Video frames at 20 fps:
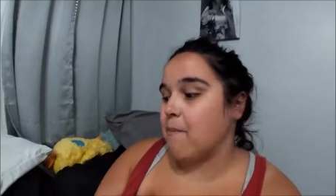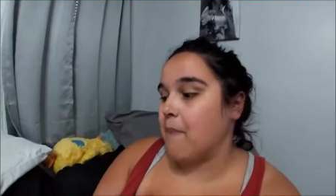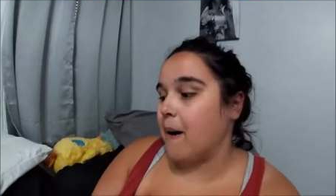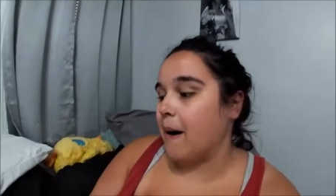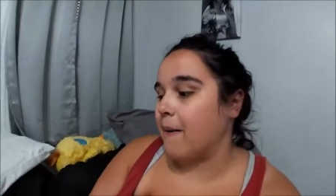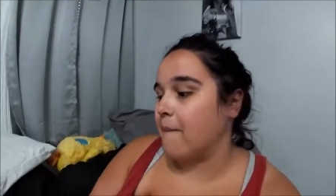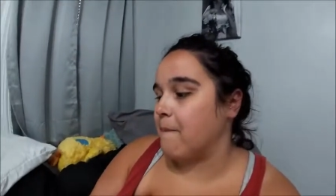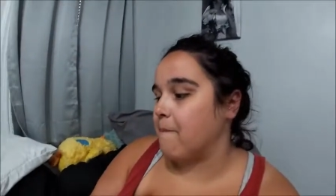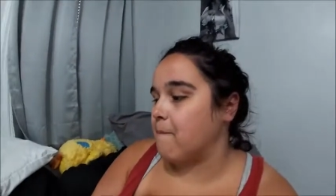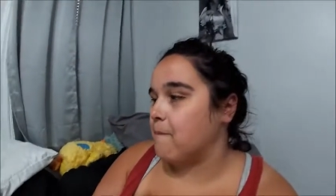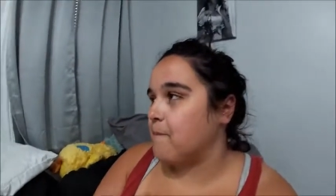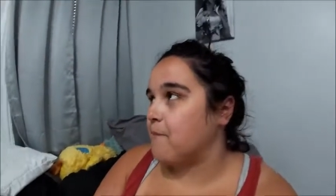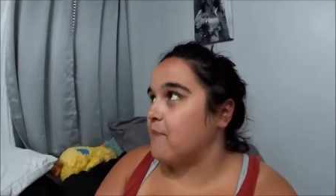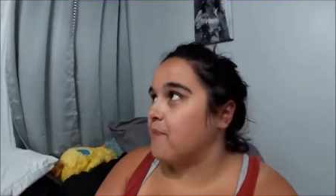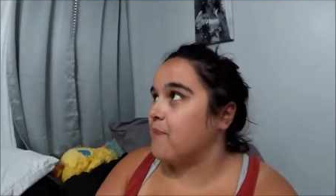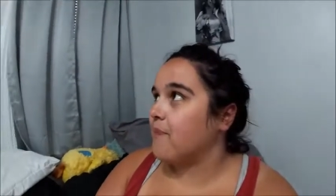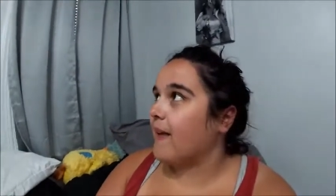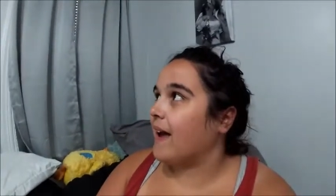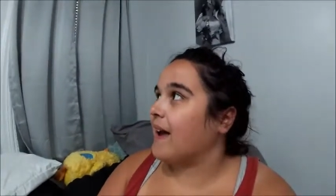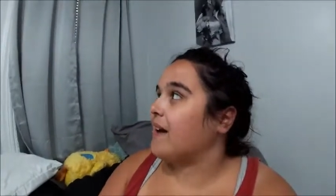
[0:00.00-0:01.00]
but
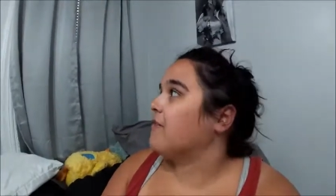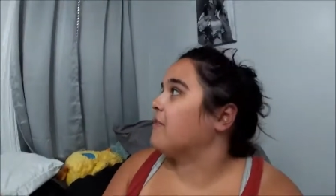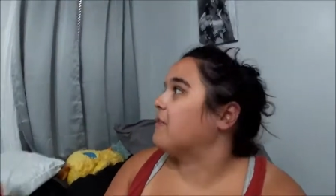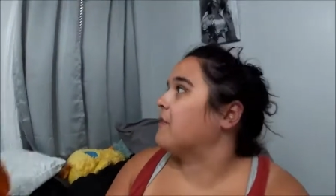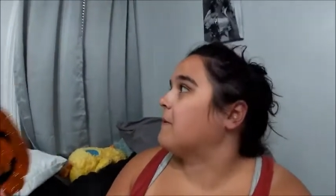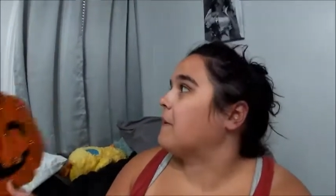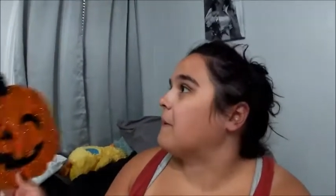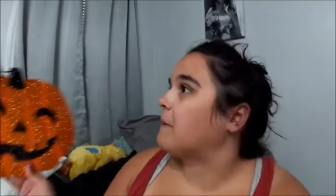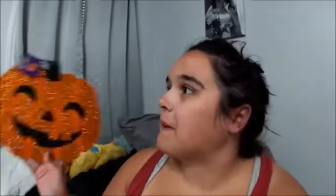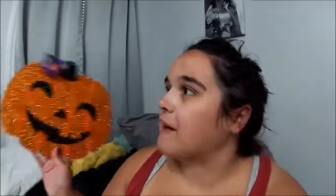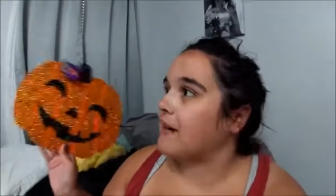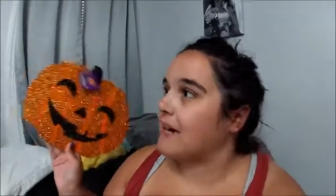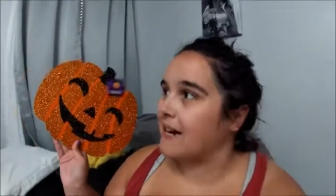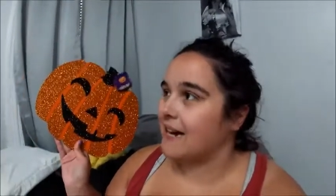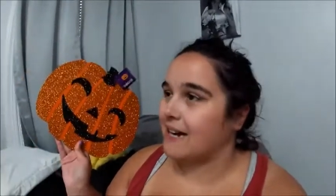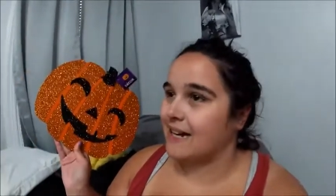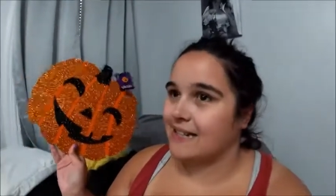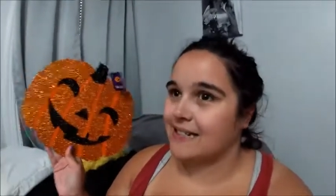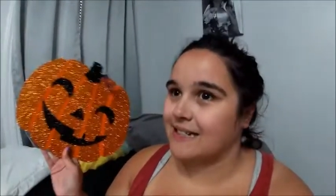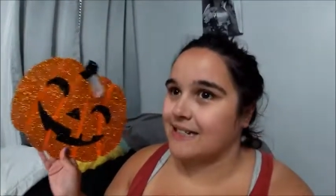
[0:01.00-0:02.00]
I don't know where I'm going to
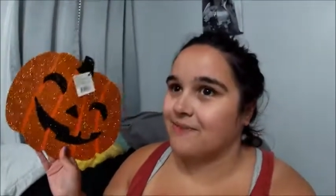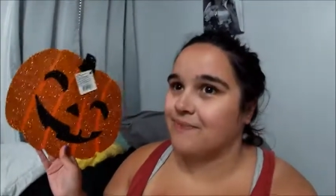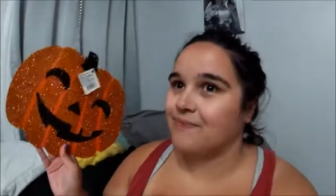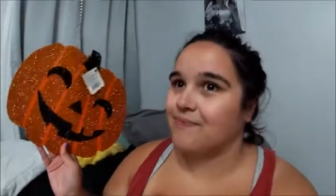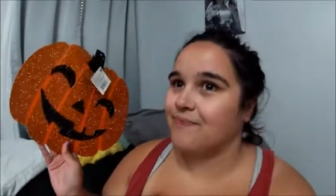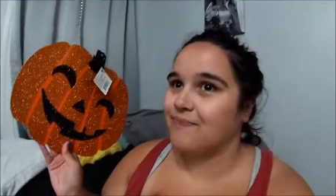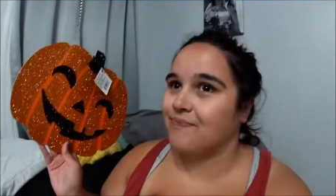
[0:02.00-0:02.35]
hang it.